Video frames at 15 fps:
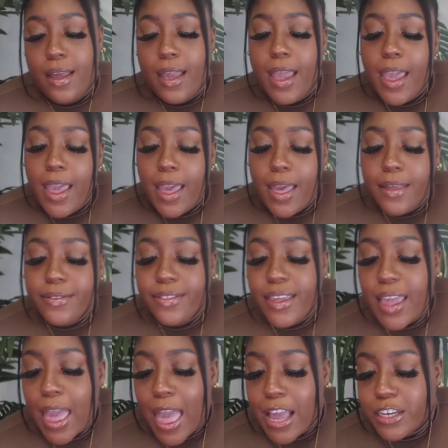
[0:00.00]
And the
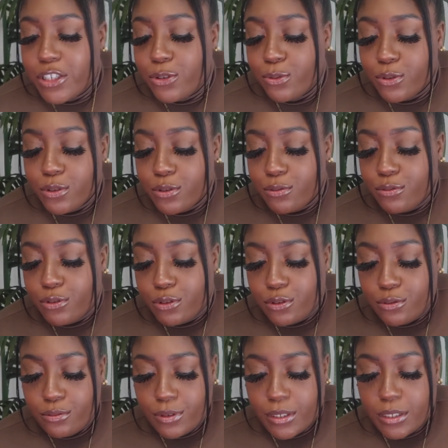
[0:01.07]
actual
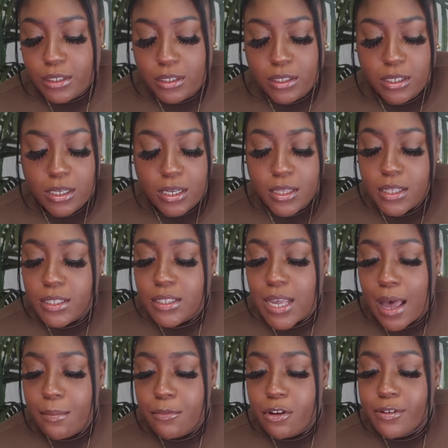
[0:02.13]
notes, the
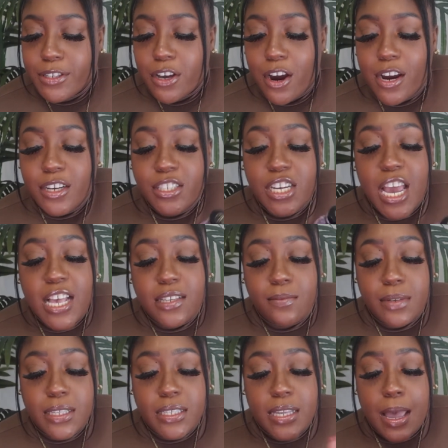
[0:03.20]
top notes are
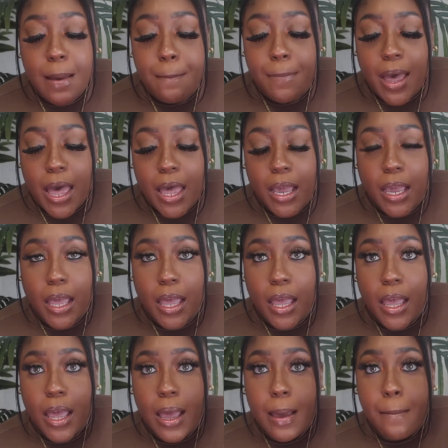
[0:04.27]
jasmine, sambac,
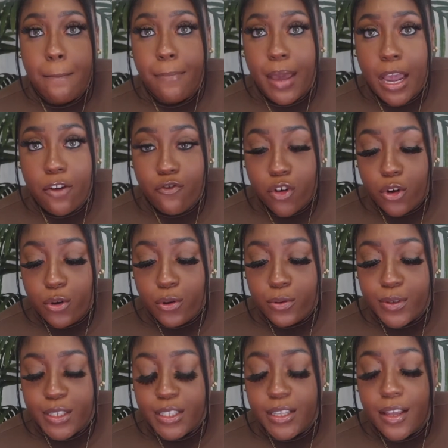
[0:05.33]
may
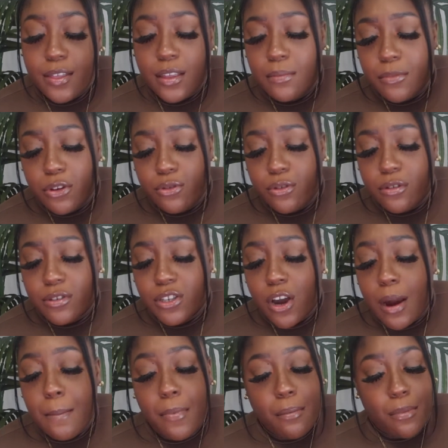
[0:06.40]
rose. The middle notes
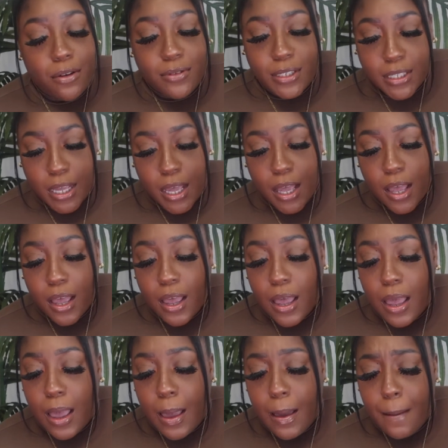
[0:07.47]
are mimosa,
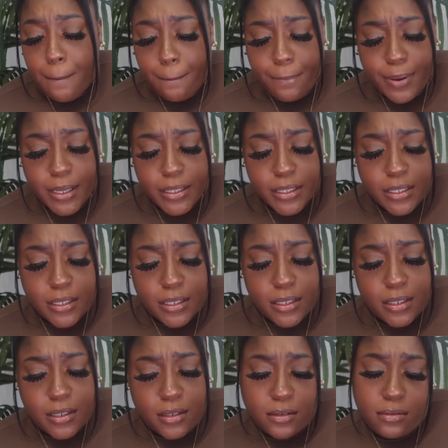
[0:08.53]

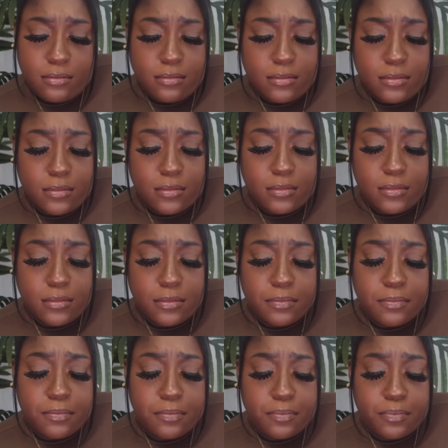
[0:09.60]
pittosporum,
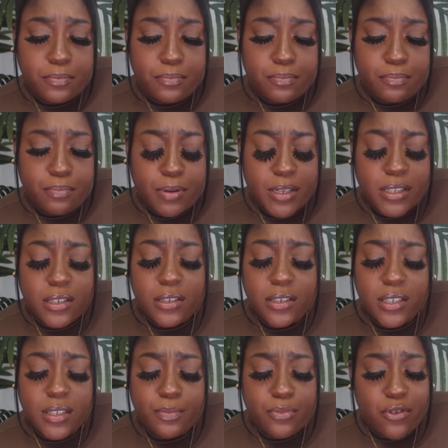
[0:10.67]

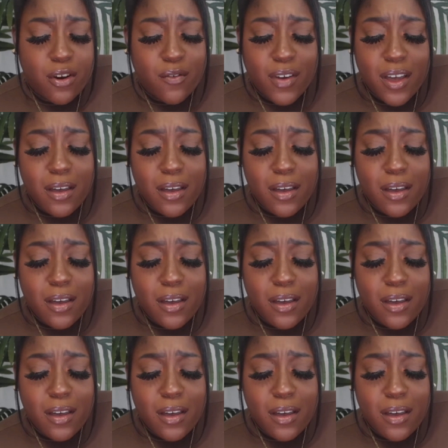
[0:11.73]
pittosporum,